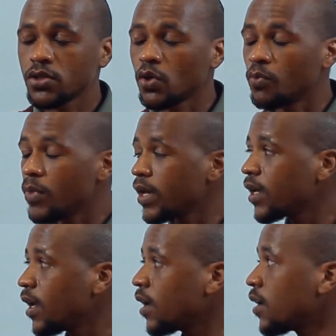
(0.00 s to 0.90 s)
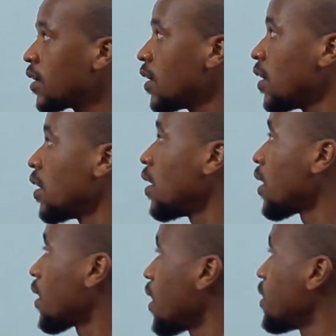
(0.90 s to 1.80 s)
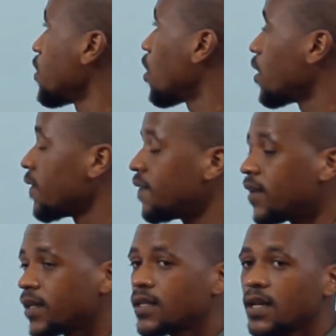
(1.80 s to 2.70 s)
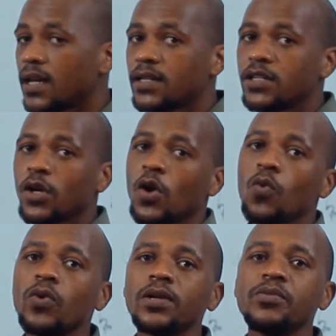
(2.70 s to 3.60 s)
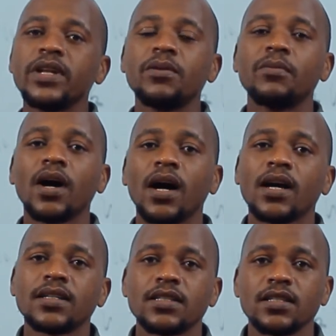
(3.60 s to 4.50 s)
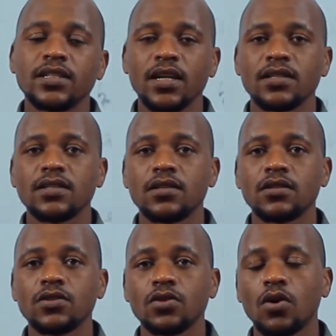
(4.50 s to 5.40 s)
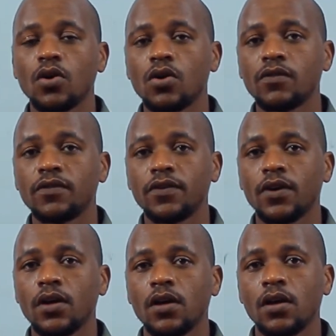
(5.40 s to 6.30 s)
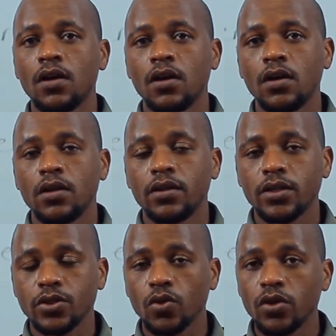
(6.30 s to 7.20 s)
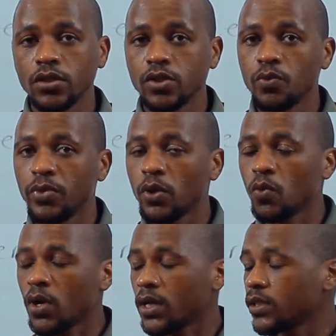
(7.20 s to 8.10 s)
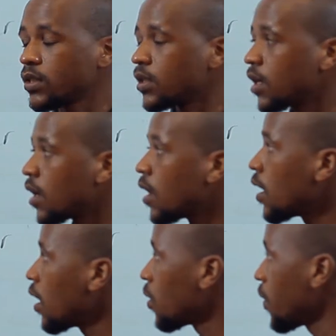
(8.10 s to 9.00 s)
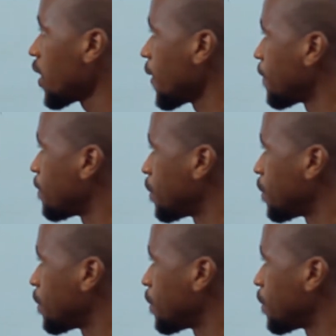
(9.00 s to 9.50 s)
So making a garden on a flat land will minimize chances of the soil to be washed away.